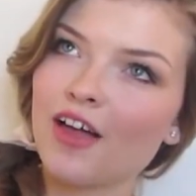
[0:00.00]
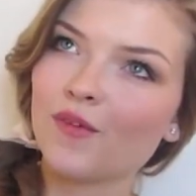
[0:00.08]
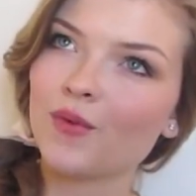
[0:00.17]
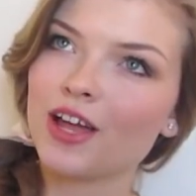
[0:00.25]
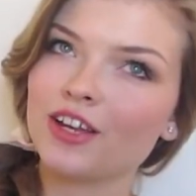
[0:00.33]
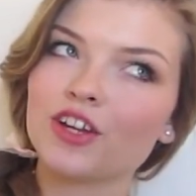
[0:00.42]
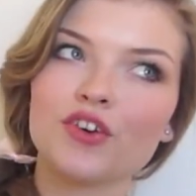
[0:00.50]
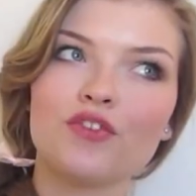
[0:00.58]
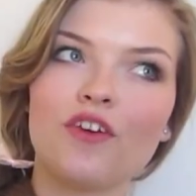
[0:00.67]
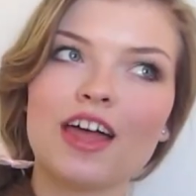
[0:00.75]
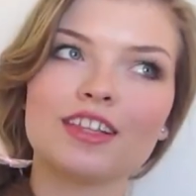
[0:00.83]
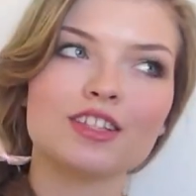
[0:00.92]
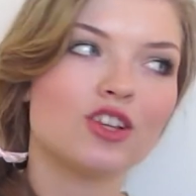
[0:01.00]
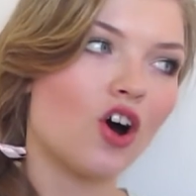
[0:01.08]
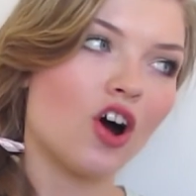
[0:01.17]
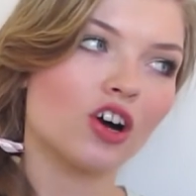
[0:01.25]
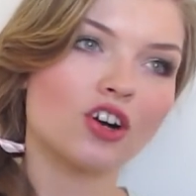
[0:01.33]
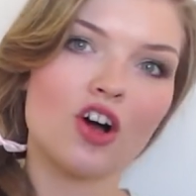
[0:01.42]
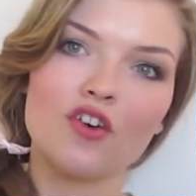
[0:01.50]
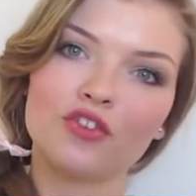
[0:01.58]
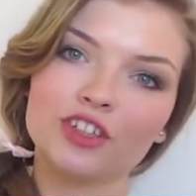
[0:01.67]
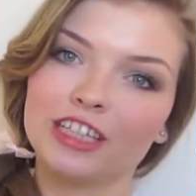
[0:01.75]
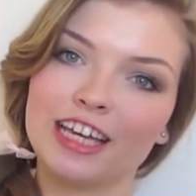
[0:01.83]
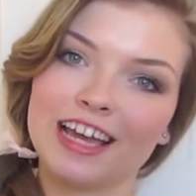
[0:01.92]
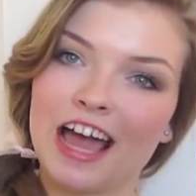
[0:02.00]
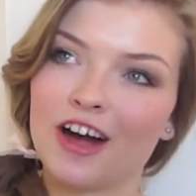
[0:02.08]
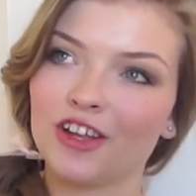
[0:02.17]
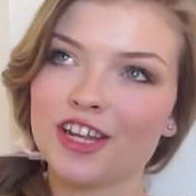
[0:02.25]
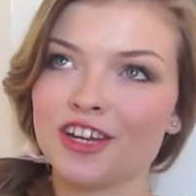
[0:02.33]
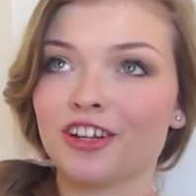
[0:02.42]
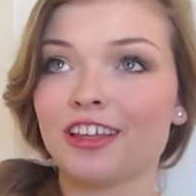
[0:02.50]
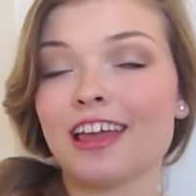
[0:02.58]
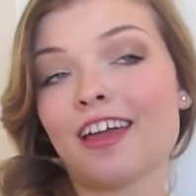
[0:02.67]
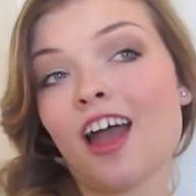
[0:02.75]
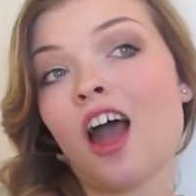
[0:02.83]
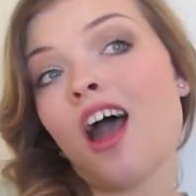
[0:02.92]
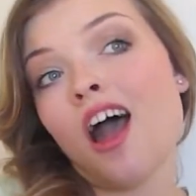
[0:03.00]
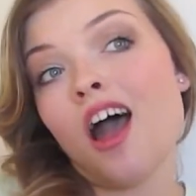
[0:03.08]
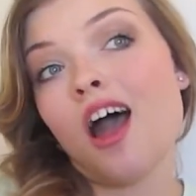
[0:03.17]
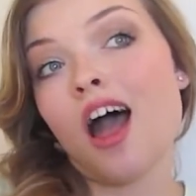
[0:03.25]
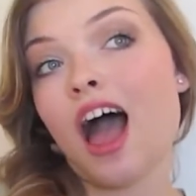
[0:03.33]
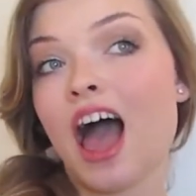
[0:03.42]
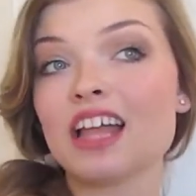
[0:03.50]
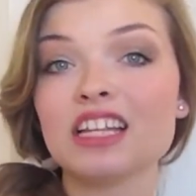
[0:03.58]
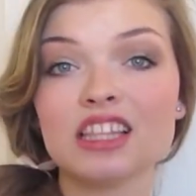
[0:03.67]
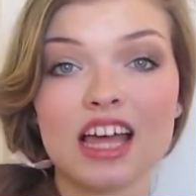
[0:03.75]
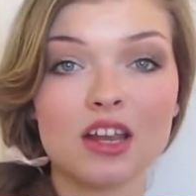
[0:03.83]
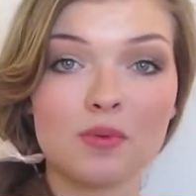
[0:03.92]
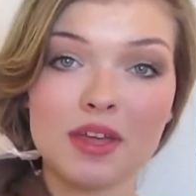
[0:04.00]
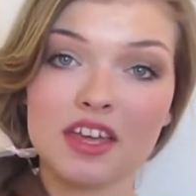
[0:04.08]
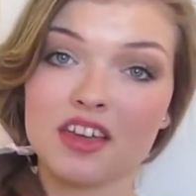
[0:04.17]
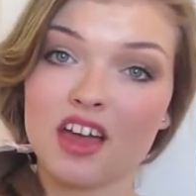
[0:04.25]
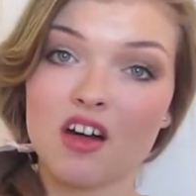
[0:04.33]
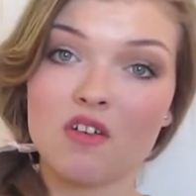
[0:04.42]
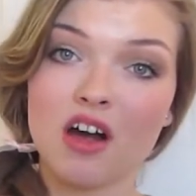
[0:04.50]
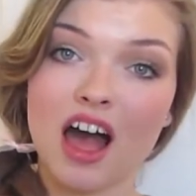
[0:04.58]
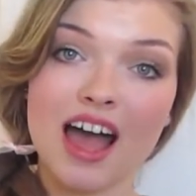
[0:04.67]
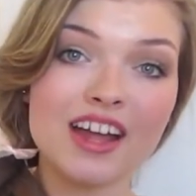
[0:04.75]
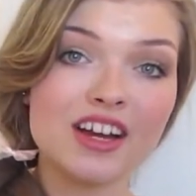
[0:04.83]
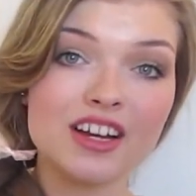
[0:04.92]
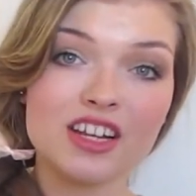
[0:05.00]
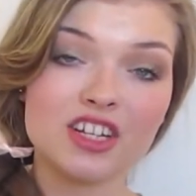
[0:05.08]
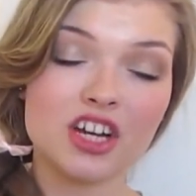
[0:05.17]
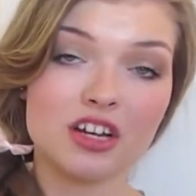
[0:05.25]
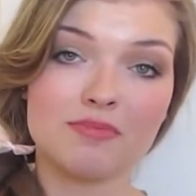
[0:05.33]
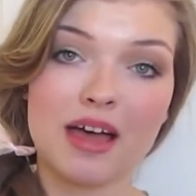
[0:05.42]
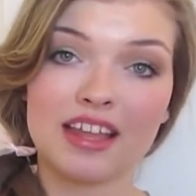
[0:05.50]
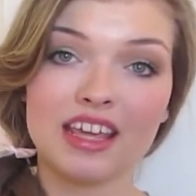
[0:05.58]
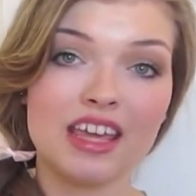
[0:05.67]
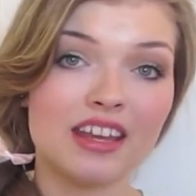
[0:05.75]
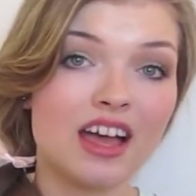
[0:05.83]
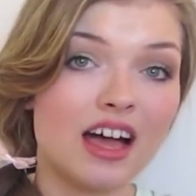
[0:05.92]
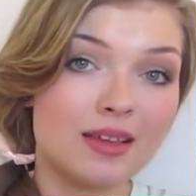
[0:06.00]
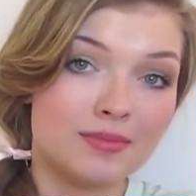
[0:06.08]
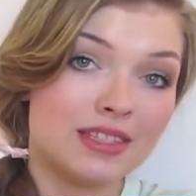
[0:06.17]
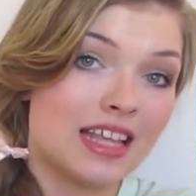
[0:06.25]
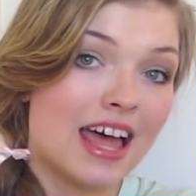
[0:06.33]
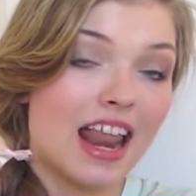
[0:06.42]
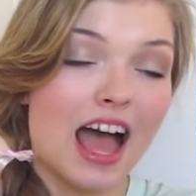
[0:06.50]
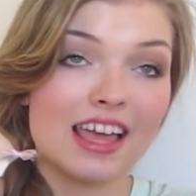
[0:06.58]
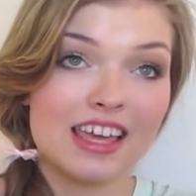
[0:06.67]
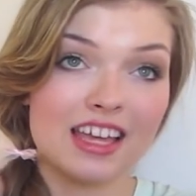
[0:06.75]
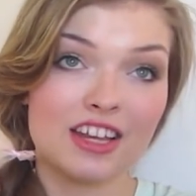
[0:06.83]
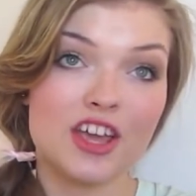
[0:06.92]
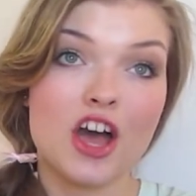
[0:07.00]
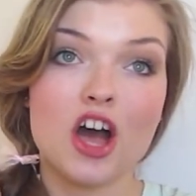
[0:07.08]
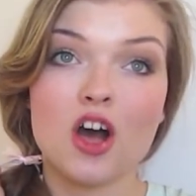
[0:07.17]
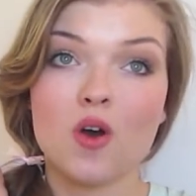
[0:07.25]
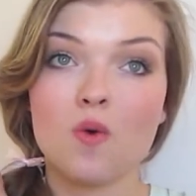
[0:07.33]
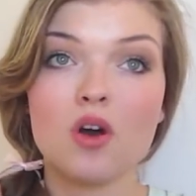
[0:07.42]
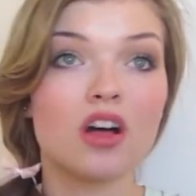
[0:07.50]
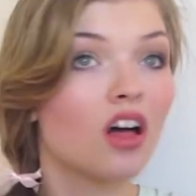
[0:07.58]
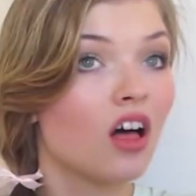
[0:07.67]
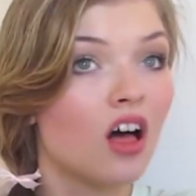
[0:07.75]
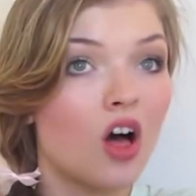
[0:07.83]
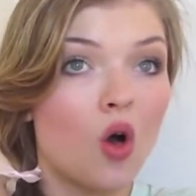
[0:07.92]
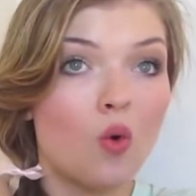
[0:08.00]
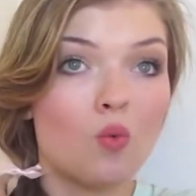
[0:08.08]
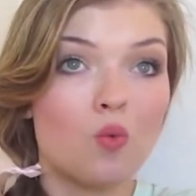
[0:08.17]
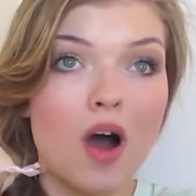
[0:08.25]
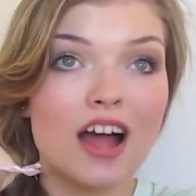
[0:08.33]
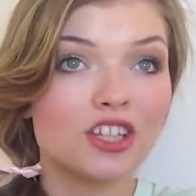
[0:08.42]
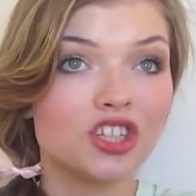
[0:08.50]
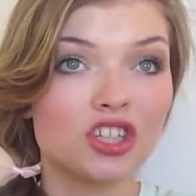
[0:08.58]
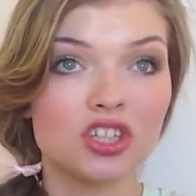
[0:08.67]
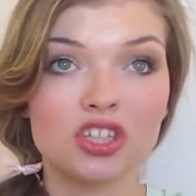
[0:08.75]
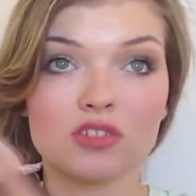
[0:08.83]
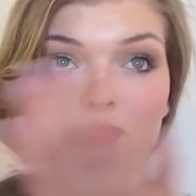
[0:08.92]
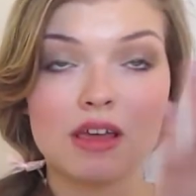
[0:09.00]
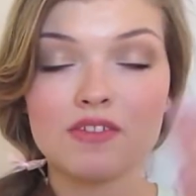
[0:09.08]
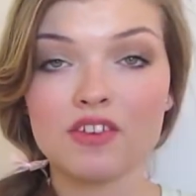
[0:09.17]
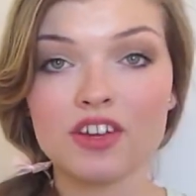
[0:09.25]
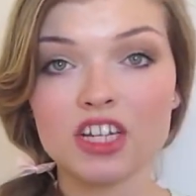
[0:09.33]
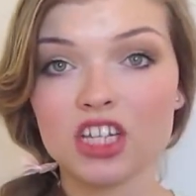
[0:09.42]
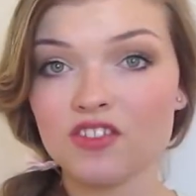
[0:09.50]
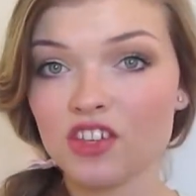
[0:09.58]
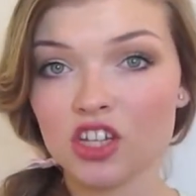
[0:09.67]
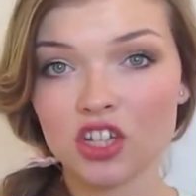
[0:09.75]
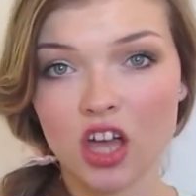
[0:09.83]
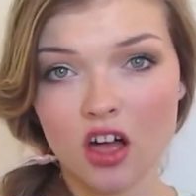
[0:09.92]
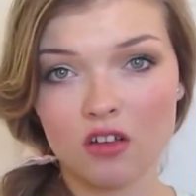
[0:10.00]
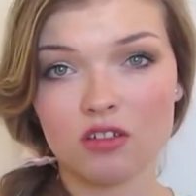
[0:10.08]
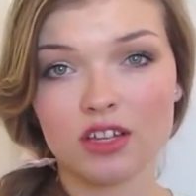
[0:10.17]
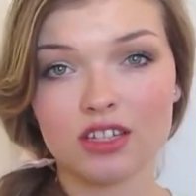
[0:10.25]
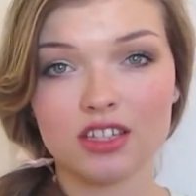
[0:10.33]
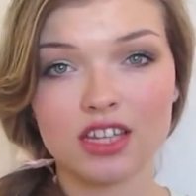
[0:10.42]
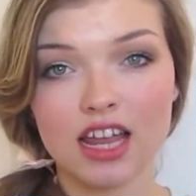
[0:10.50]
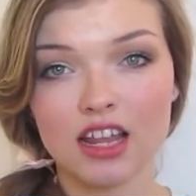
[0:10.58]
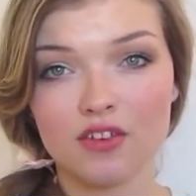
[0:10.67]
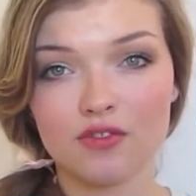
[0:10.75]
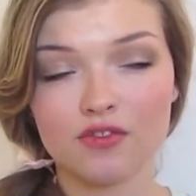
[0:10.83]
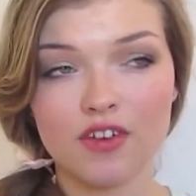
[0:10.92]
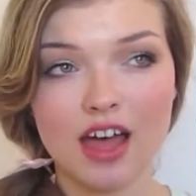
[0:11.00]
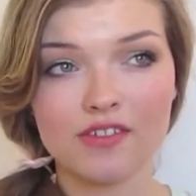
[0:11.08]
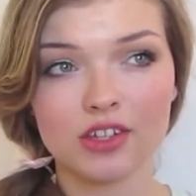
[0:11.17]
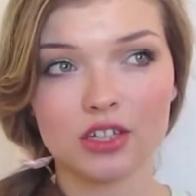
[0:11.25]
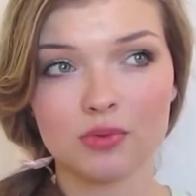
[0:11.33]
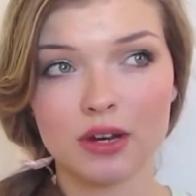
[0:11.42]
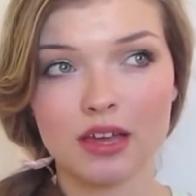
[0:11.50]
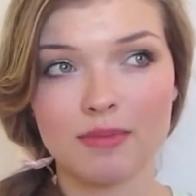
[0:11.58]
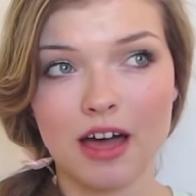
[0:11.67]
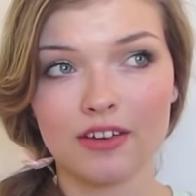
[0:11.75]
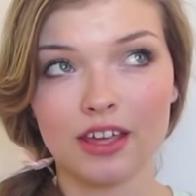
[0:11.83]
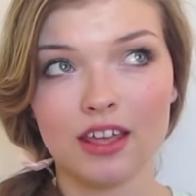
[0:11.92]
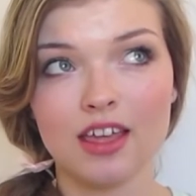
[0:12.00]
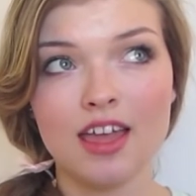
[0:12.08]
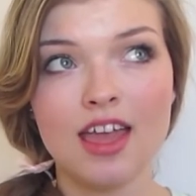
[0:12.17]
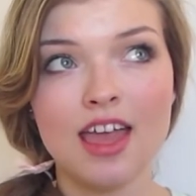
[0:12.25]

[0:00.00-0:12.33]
when your friends are all freaking out and you're like, I did that a week ago. I already turned mine in. I'm set. I can go watch my favorite TV show instead of having to worry about it.